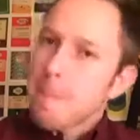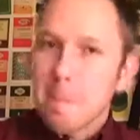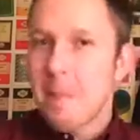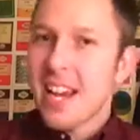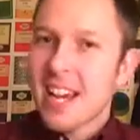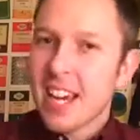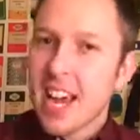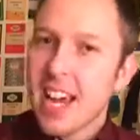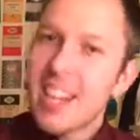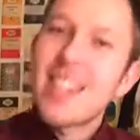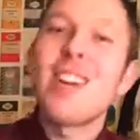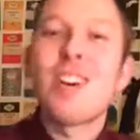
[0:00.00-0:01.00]
Me
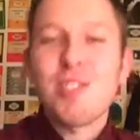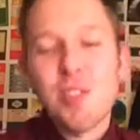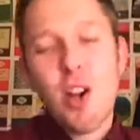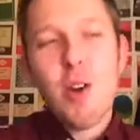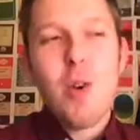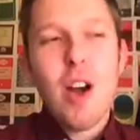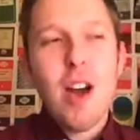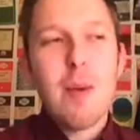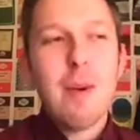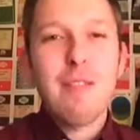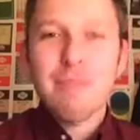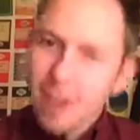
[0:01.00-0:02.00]
again. So
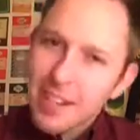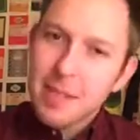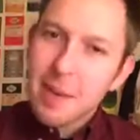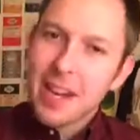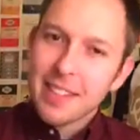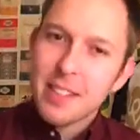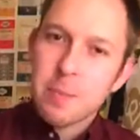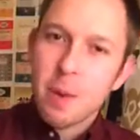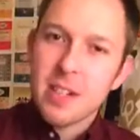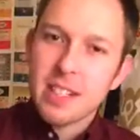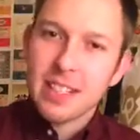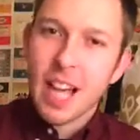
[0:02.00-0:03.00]
I'm finally making this
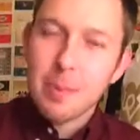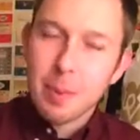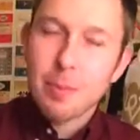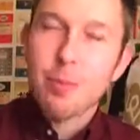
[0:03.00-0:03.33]
bunting that I've been